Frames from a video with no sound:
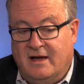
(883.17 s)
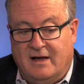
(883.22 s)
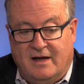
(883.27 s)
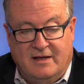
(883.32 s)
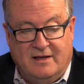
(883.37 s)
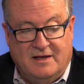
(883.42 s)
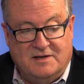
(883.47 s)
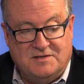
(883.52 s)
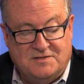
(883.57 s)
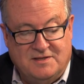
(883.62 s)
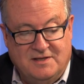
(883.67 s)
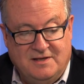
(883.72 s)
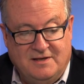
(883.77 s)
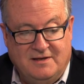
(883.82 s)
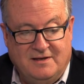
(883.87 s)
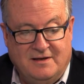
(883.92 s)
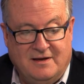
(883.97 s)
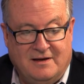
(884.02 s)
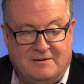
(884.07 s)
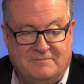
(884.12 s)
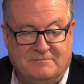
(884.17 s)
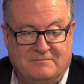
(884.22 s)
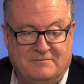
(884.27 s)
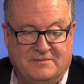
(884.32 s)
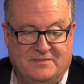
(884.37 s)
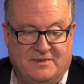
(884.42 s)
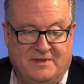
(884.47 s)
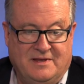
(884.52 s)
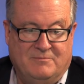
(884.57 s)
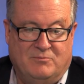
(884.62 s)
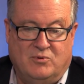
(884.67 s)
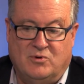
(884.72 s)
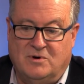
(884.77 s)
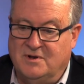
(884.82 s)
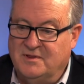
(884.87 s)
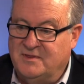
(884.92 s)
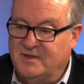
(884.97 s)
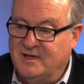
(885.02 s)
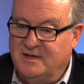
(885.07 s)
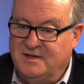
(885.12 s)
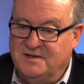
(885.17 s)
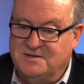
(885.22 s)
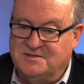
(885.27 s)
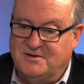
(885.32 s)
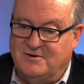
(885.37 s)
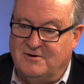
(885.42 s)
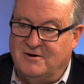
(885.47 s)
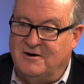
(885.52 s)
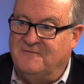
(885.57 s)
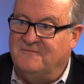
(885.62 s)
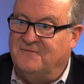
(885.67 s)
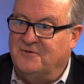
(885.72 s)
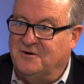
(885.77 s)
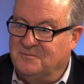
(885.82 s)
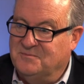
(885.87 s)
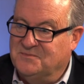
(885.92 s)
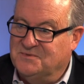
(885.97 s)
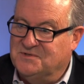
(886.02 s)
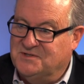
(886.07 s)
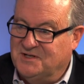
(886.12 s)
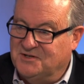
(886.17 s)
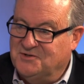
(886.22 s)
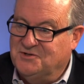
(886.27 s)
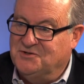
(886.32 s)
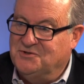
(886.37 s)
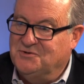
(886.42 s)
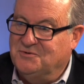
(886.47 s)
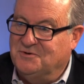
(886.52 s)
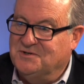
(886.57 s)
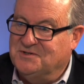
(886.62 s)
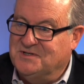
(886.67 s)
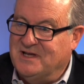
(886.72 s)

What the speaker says: guess the important thing is there are firms such as yours